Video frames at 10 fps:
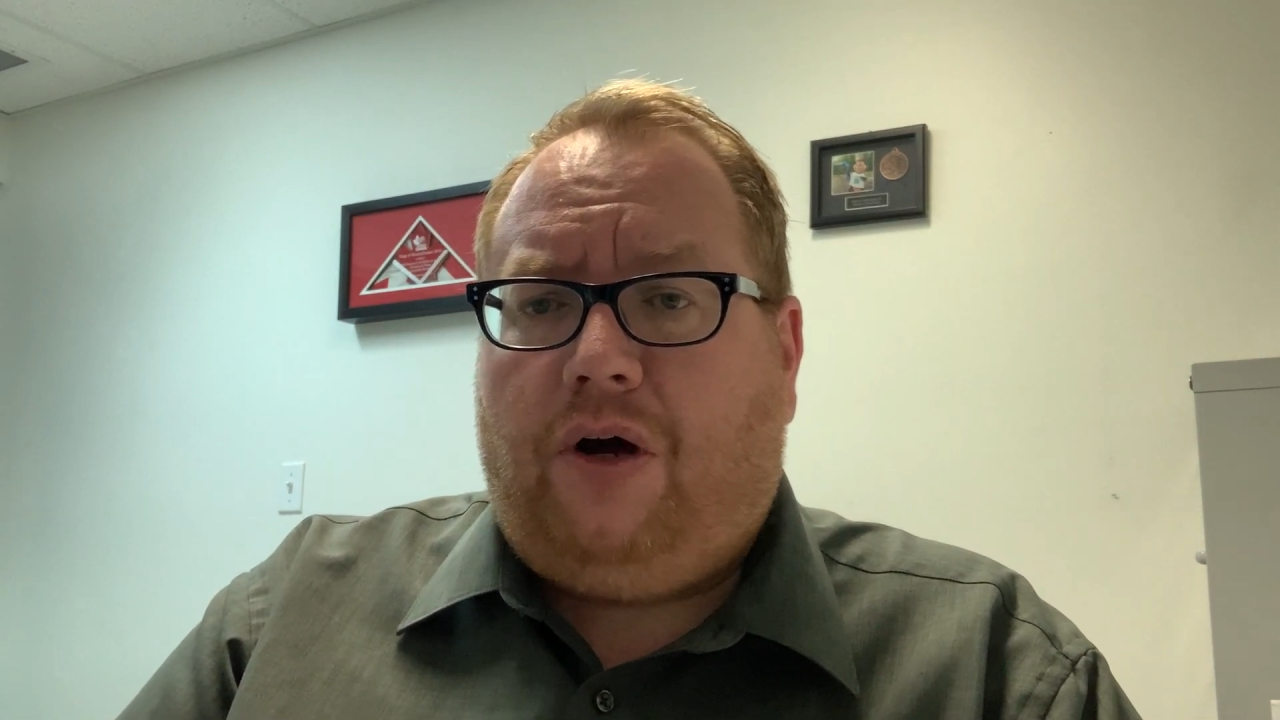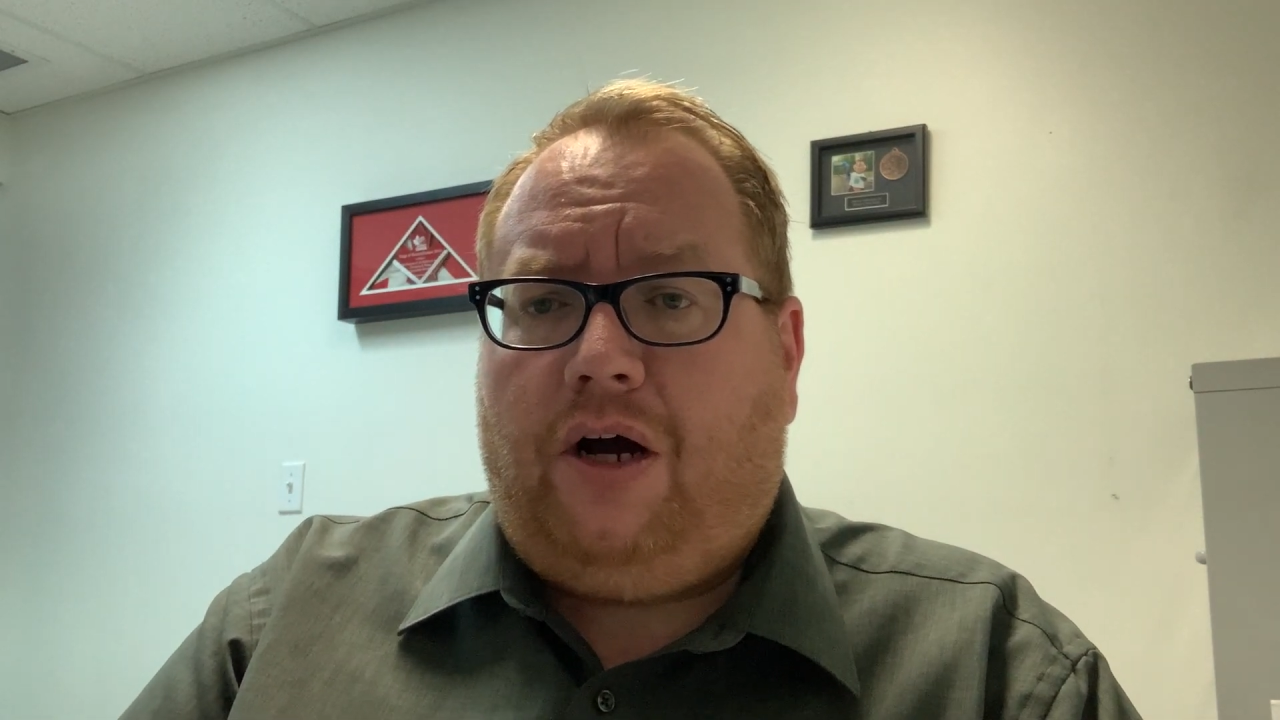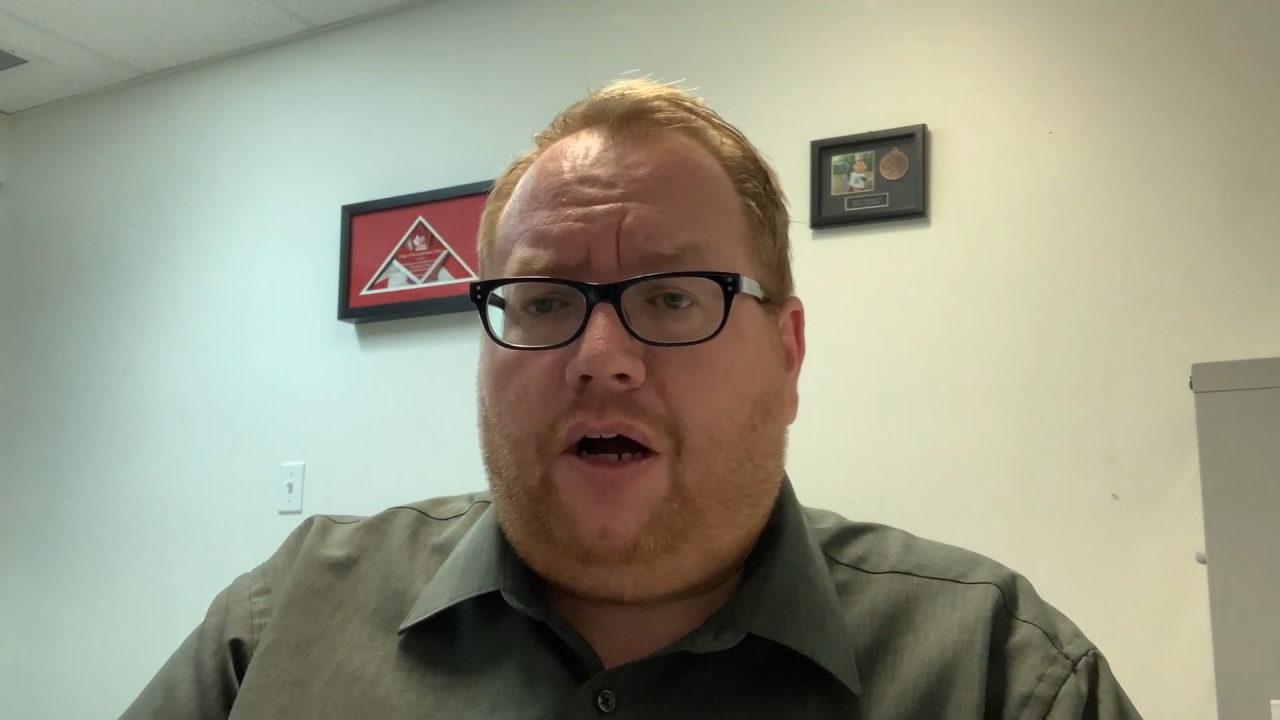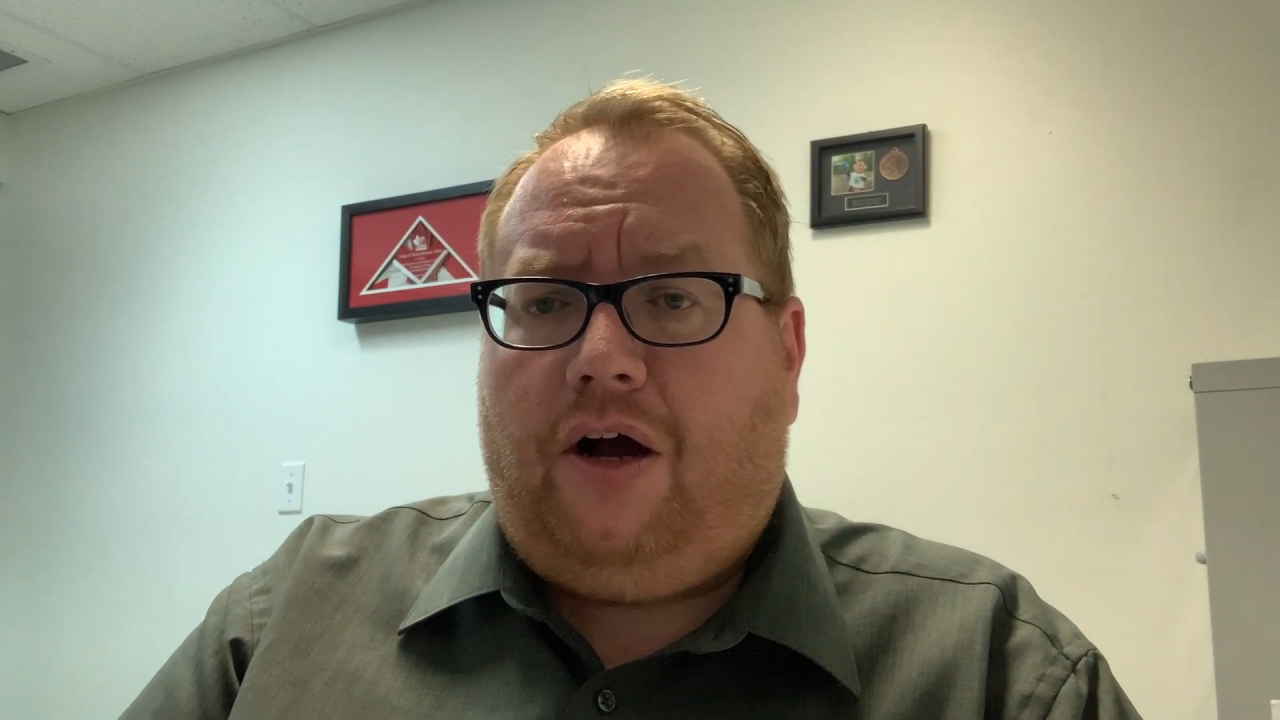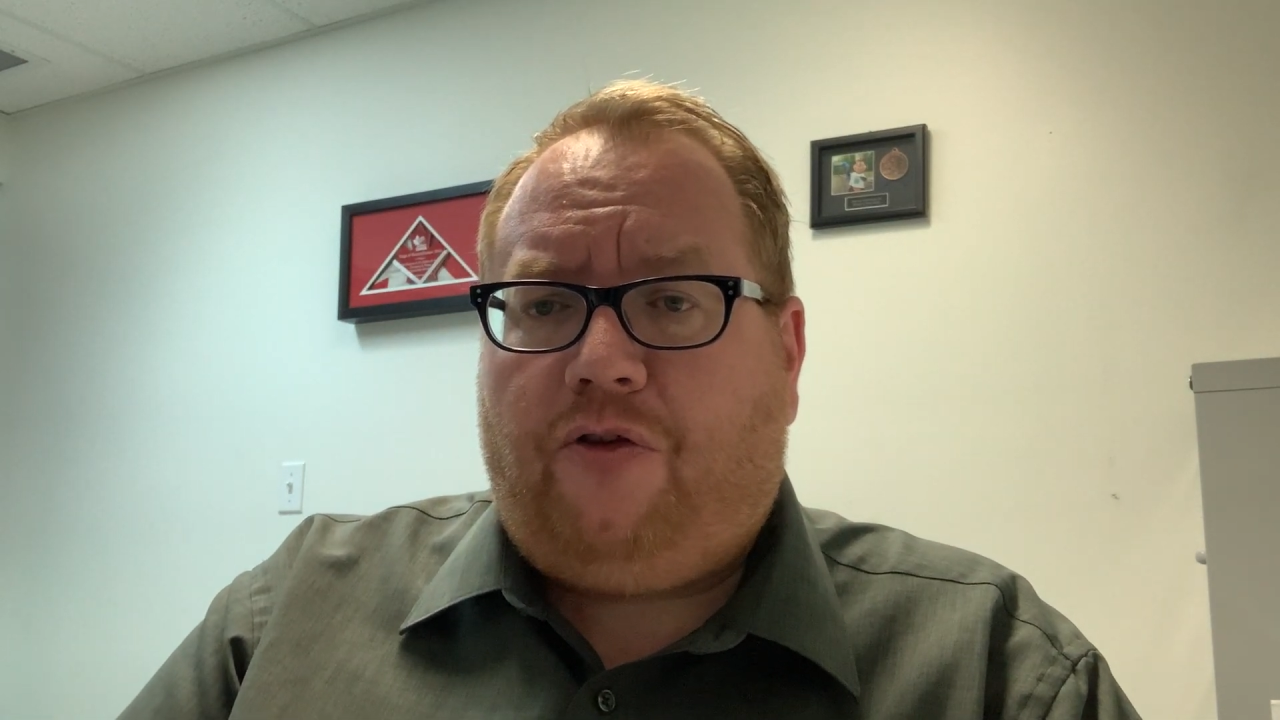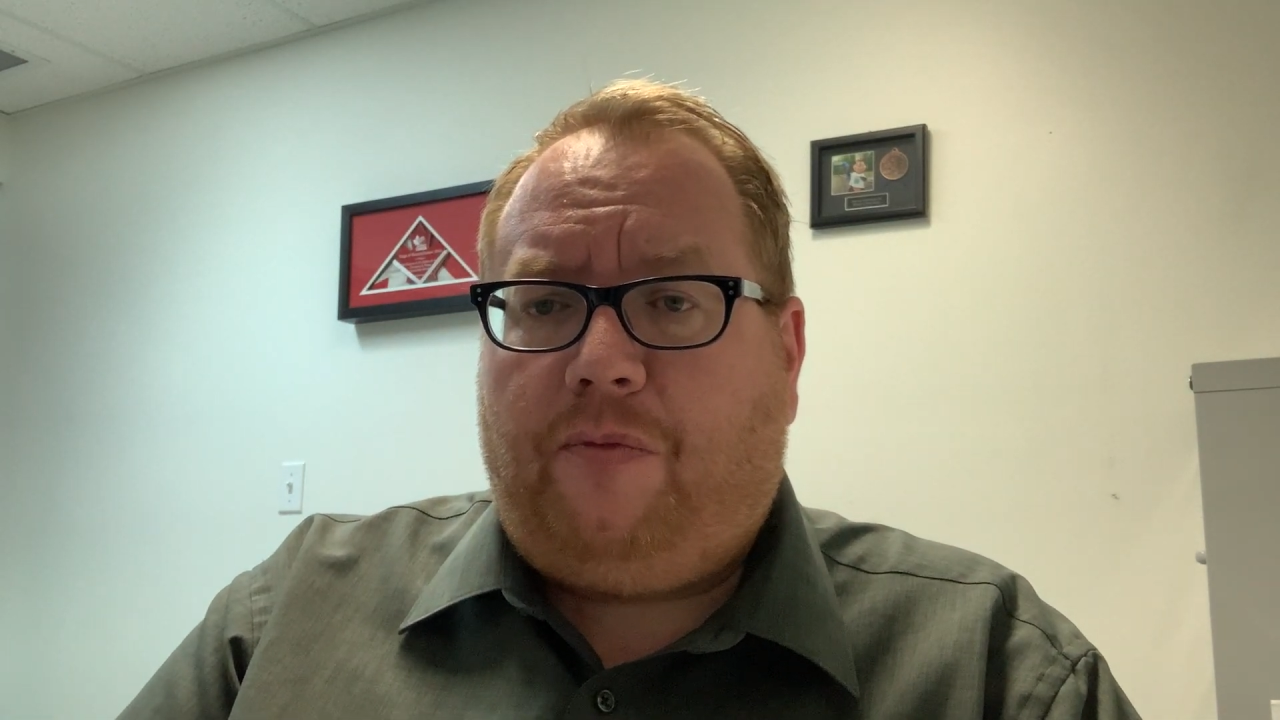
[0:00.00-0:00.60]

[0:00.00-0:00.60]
other